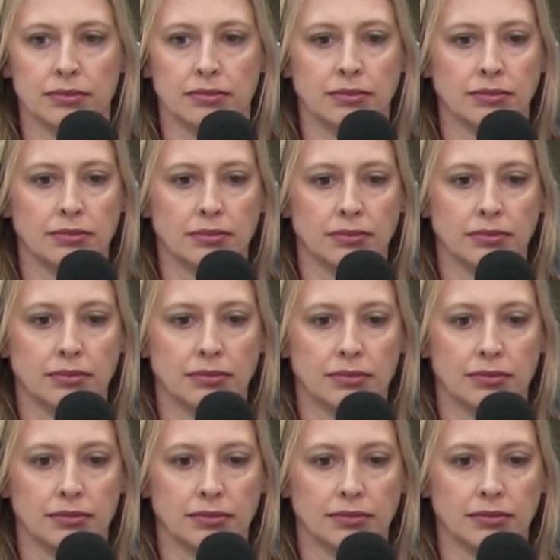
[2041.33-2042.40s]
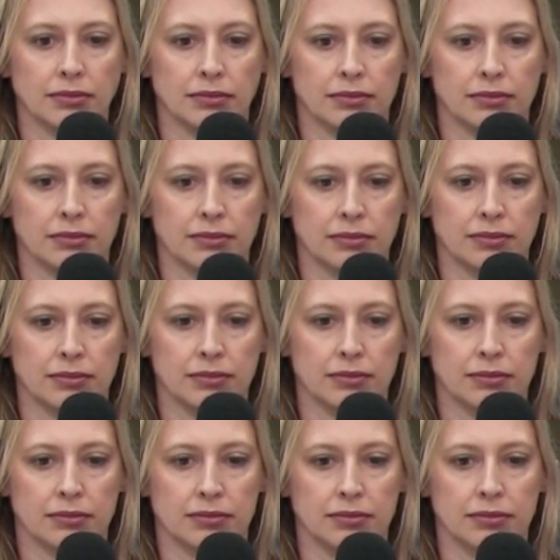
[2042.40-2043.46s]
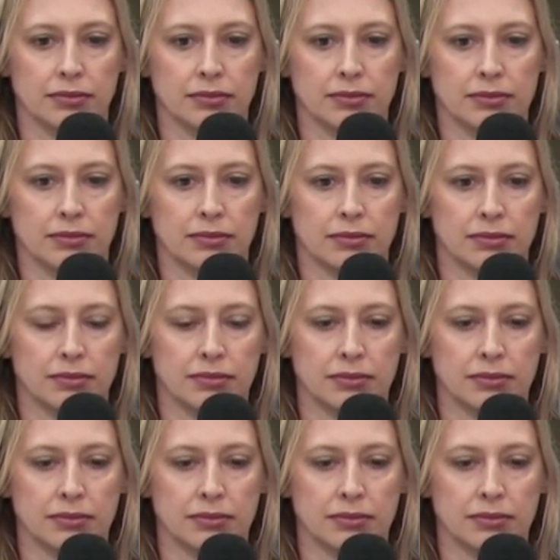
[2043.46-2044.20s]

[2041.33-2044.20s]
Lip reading: (silent)